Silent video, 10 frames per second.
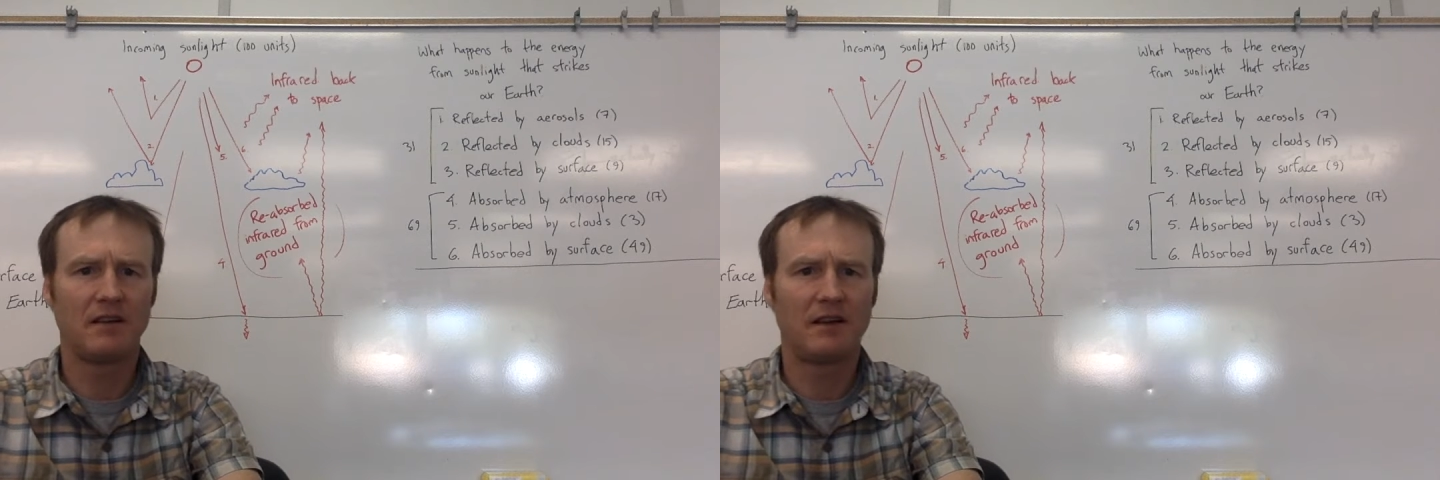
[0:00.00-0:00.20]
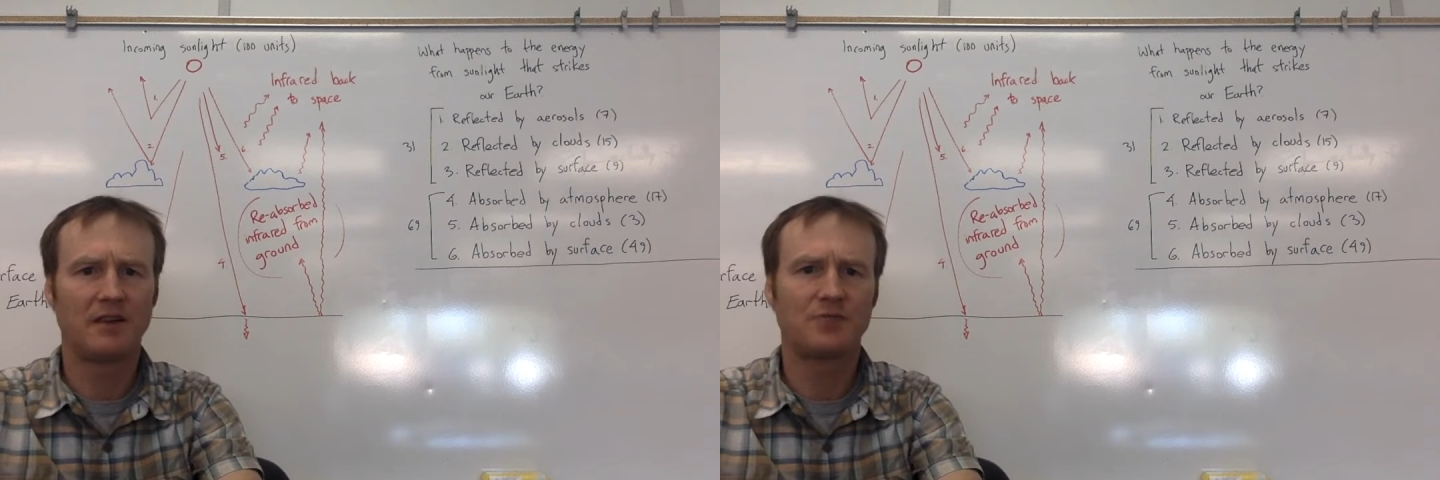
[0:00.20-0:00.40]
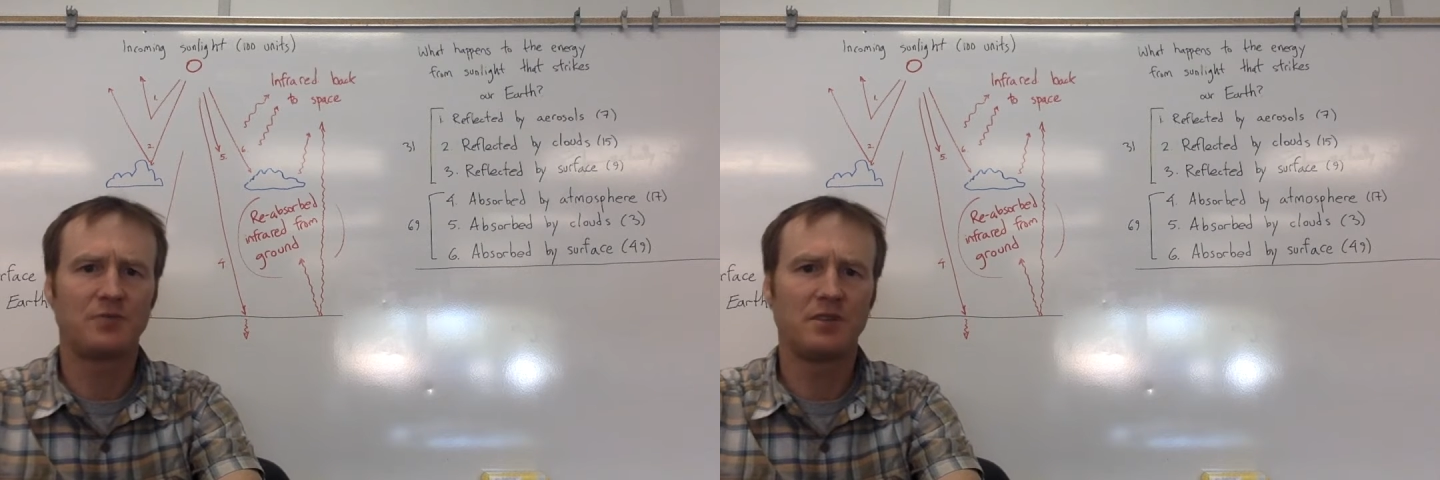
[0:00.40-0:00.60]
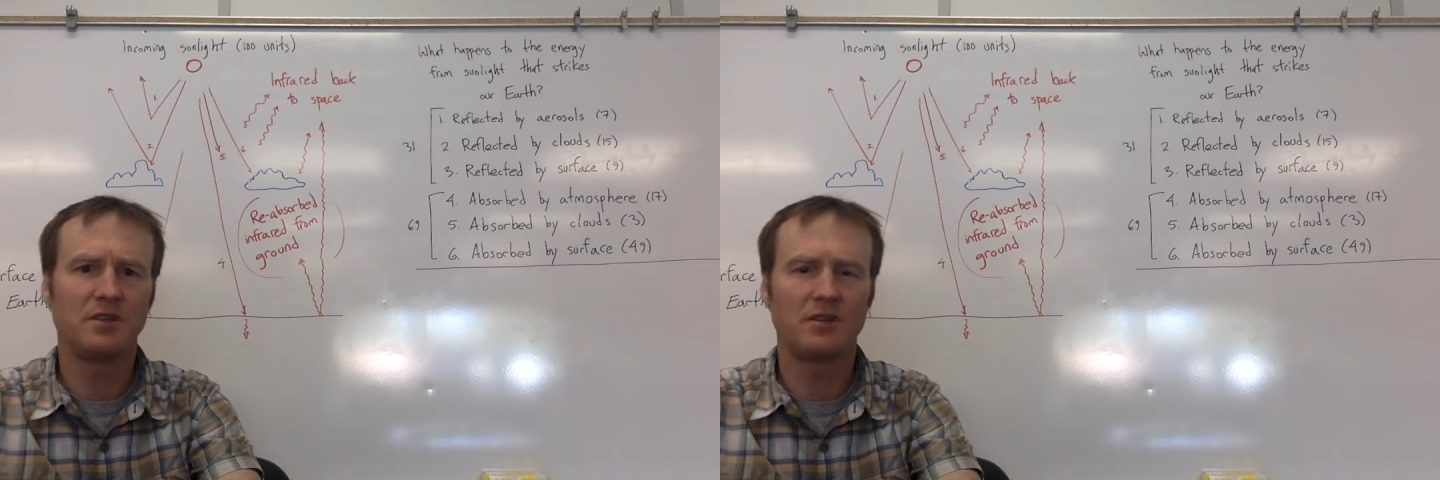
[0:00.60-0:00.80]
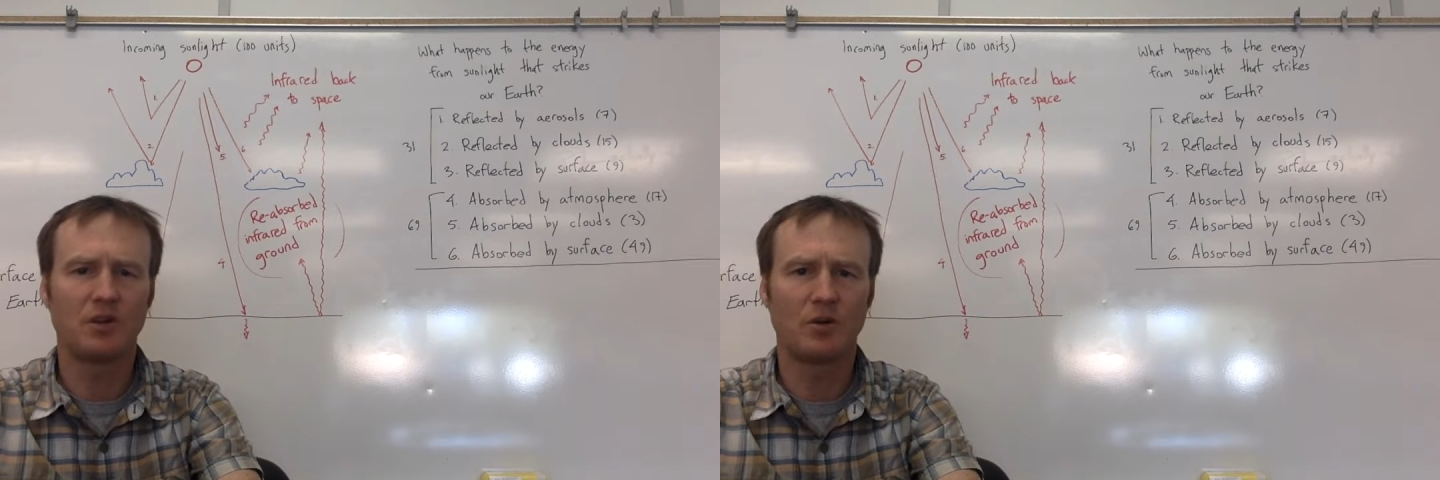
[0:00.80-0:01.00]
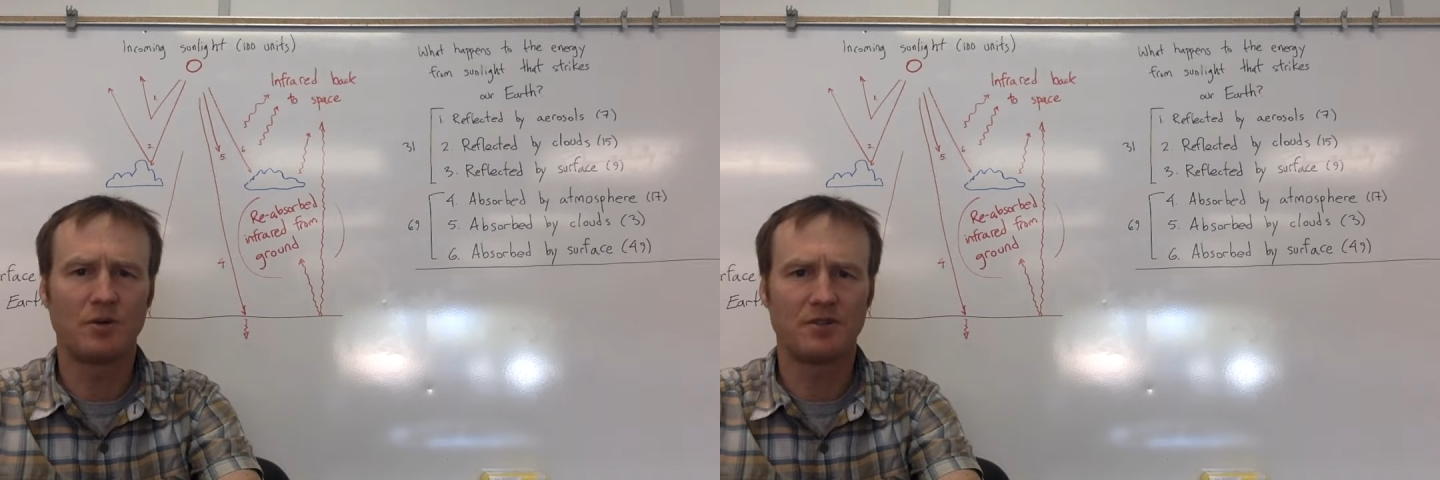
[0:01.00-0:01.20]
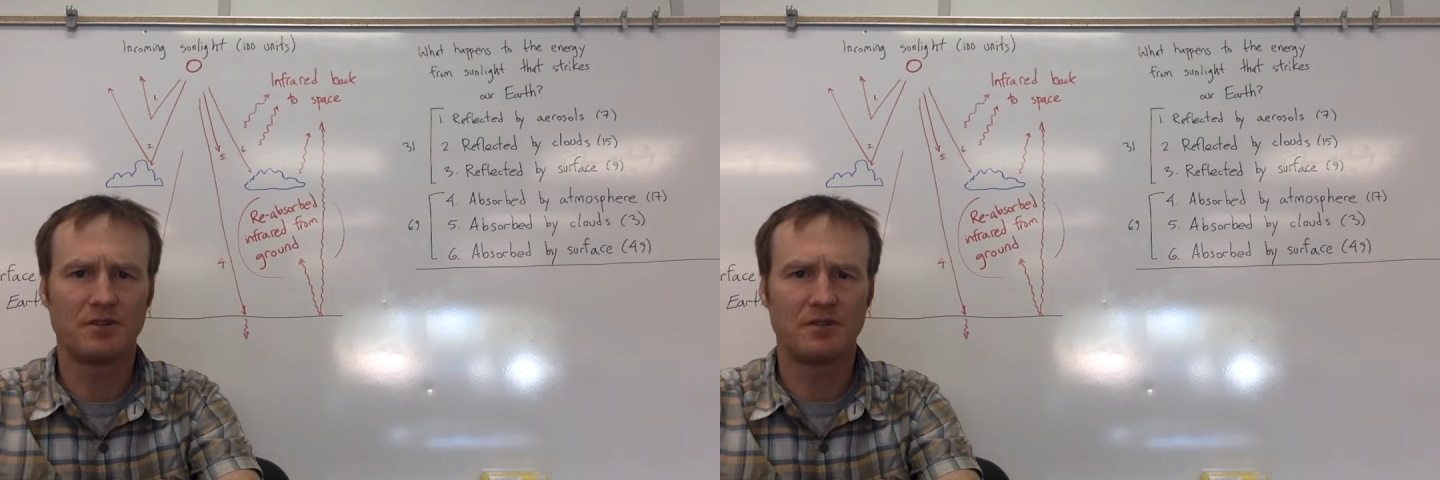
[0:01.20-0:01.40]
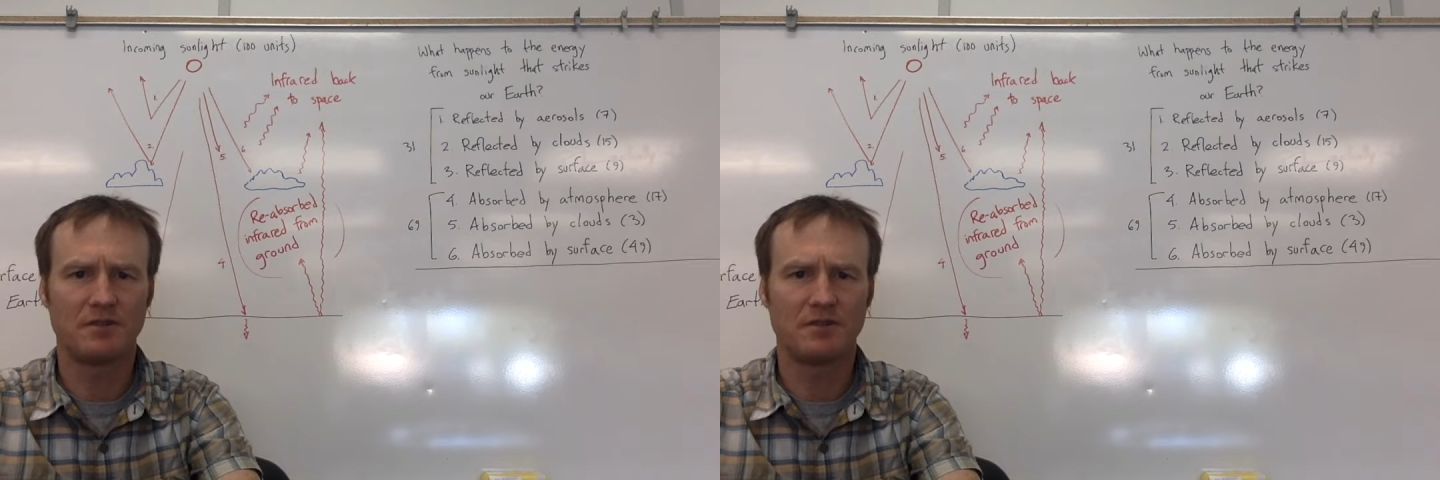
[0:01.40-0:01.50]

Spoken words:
as we go into